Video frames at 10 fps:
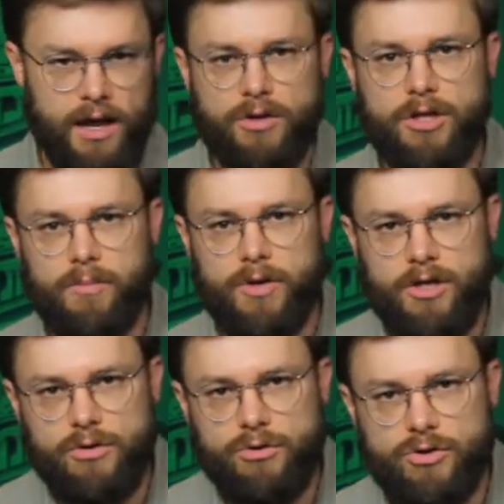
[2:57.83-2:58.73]
A little bit of
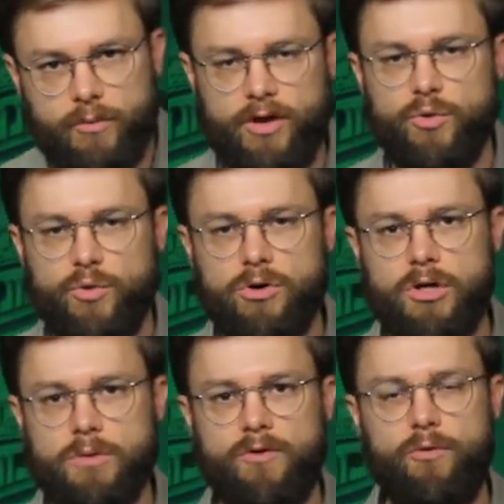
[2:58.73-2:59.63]
news from around the
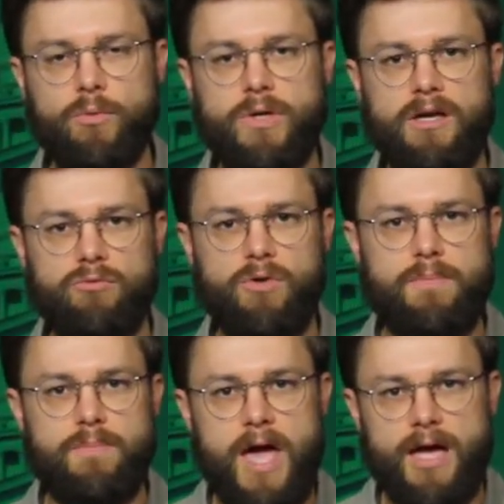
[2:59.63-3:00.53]
world before we get
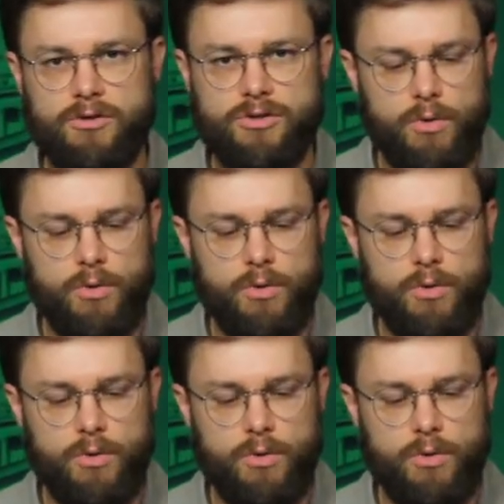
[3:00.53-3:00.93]
right back here to